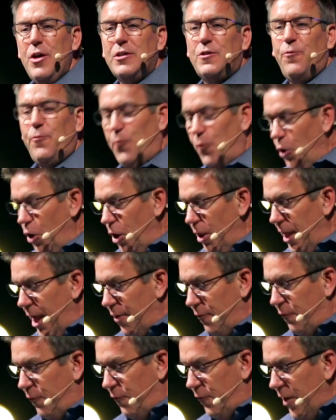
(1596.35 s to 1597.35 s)
is full
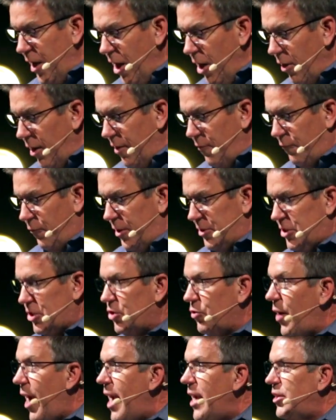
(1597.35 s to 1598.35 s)
of fear and
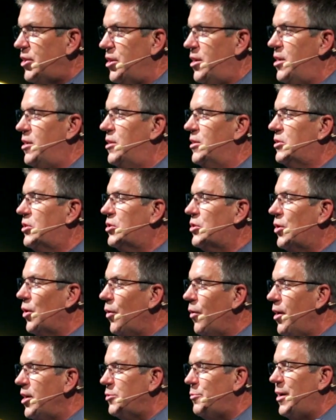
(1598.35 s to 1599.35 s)
frustration and
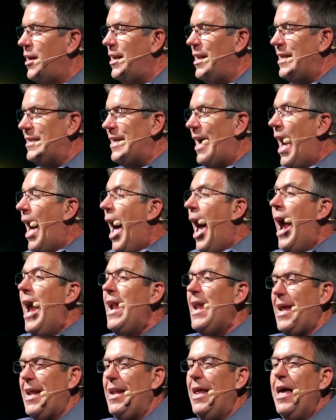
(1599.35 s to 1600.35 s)
discouragement, and he's
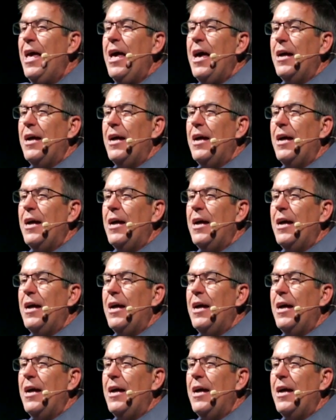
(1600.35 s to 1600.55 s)
hiding